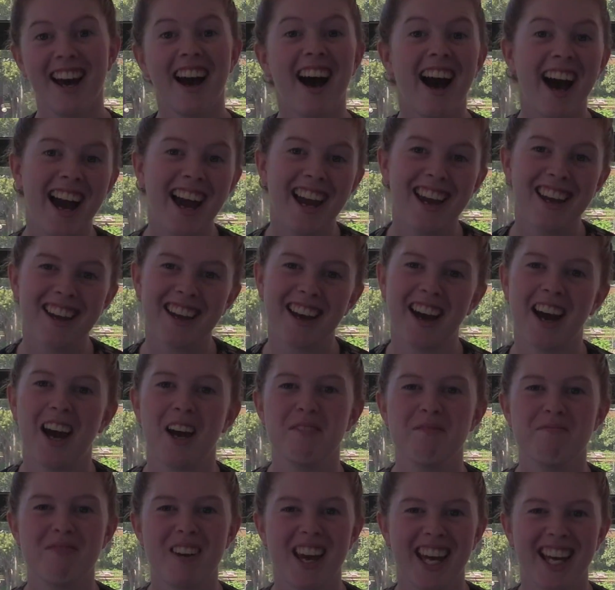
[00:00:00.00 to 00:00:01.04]
Hi,
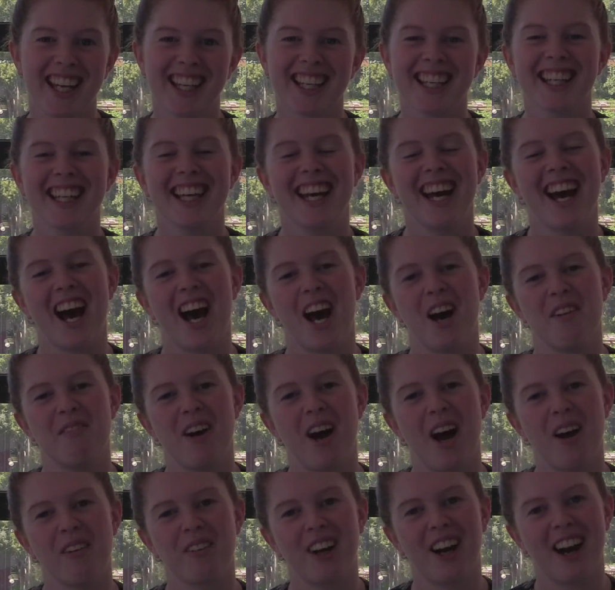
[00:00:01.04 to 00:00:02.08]
I'm Meg.
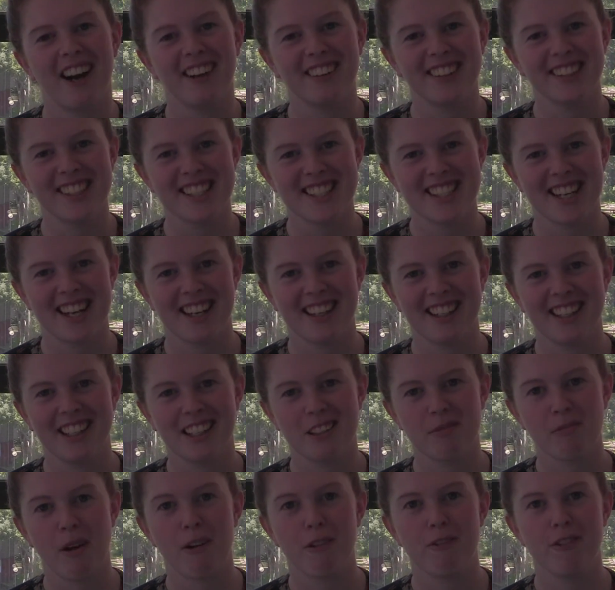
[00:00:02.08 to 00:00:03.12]
I'm currently studying
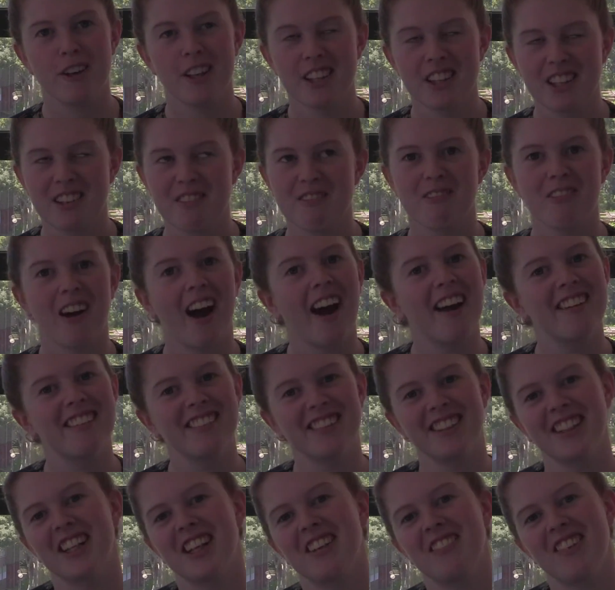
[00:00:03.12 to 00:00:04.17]
in my 5th and
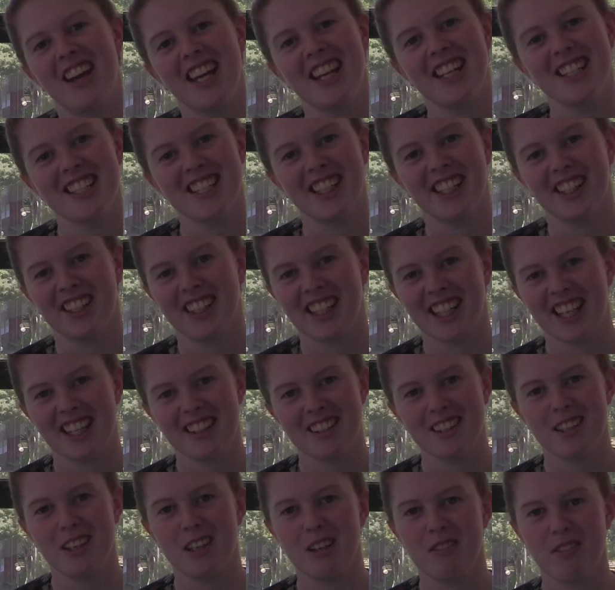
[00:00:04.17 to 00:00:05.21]
final year of engineering
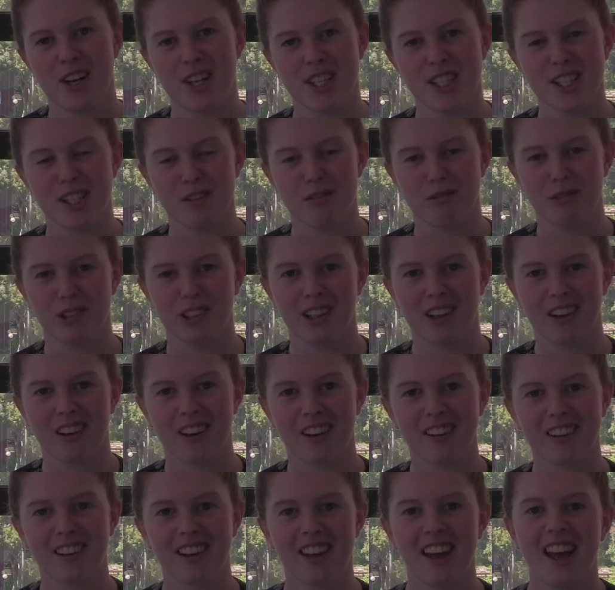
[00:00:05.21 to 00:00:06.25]
at the University of
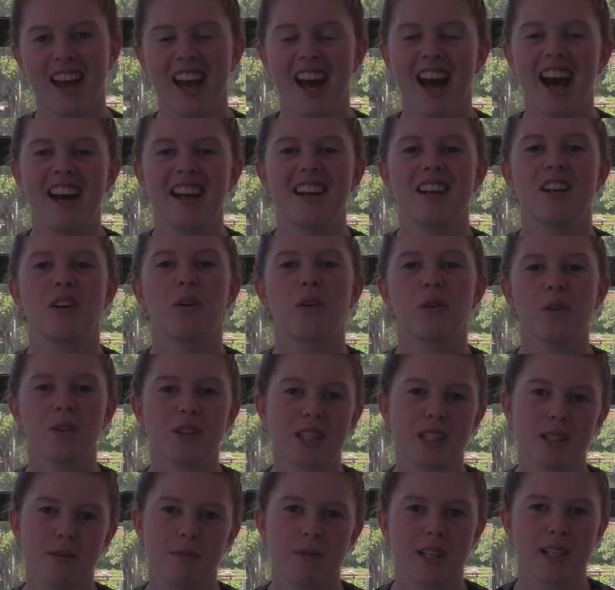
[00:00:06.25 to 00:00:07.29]
Wollongong. And an
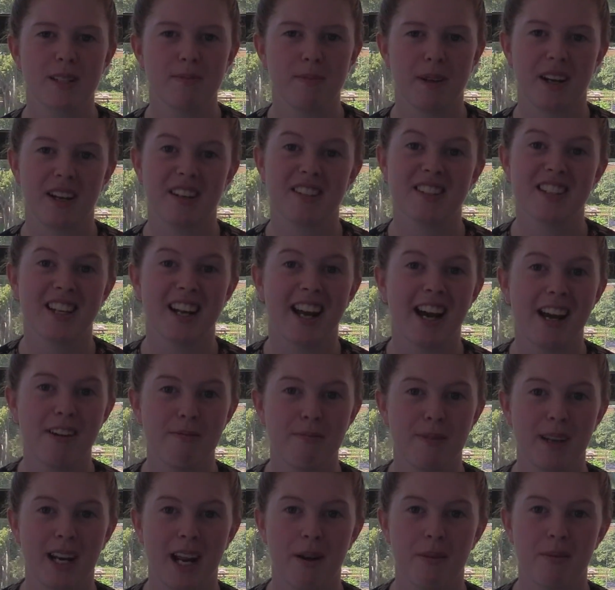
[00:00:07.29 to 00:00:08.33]
awesome experience that
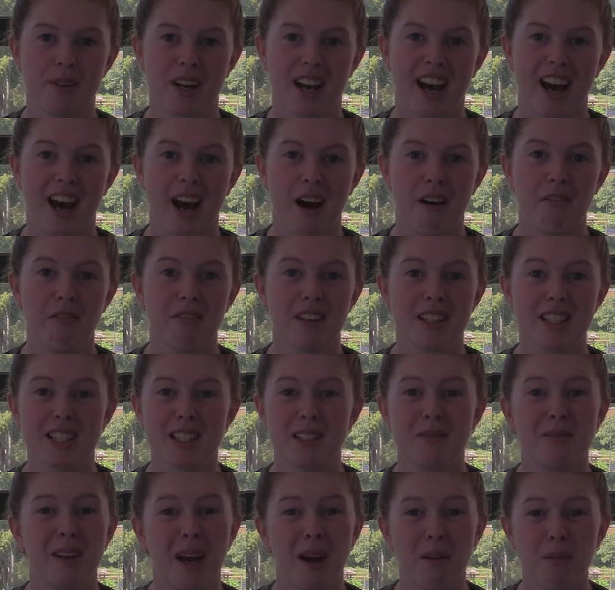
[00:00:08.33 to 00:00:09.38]
I've been able to have is
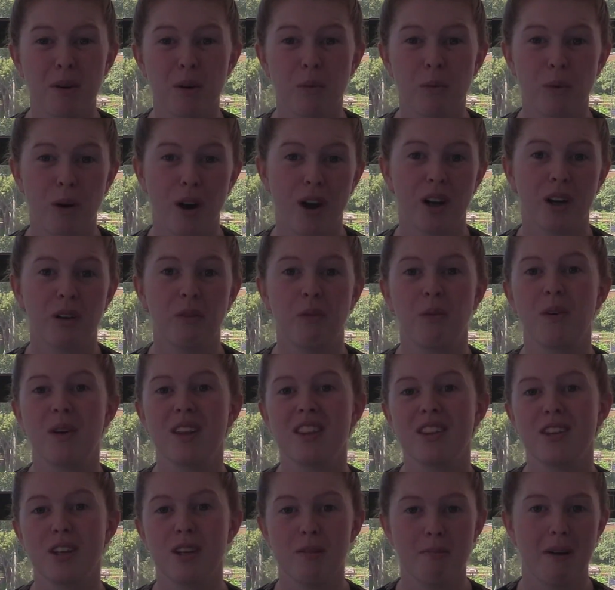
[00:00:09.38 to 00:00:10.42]
to be able to work
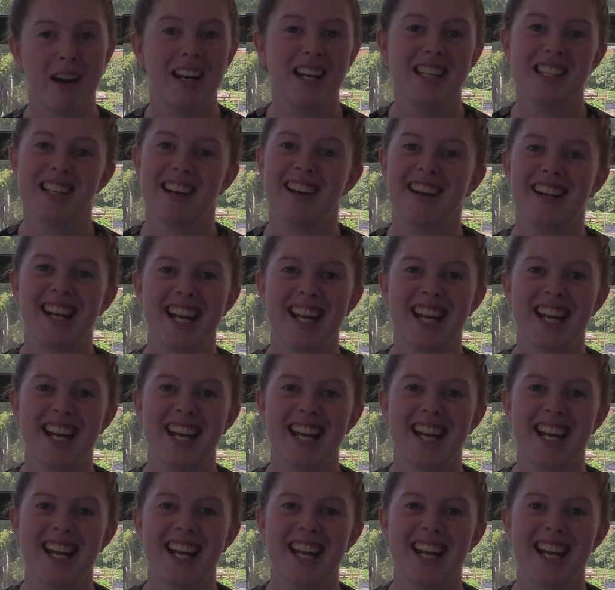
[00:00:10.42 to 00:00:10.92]
with humanitarian